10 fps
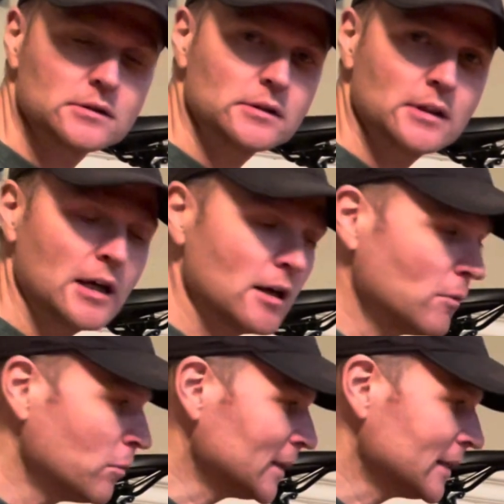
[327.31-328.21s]

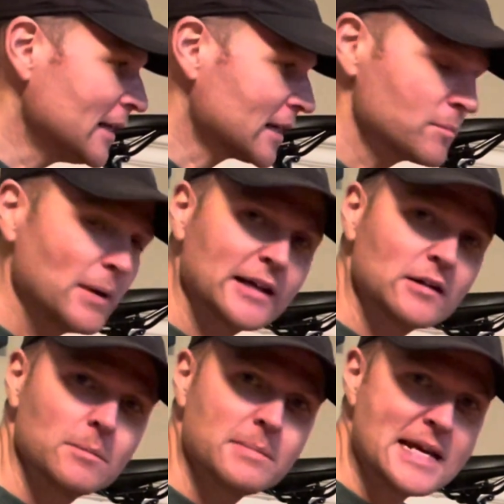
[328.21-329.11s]
what the next bike
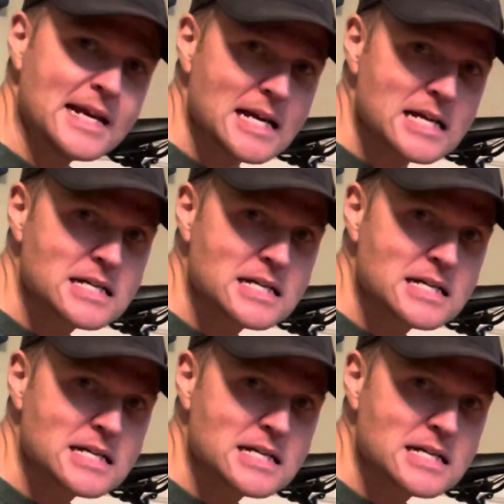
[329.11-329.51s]
will be.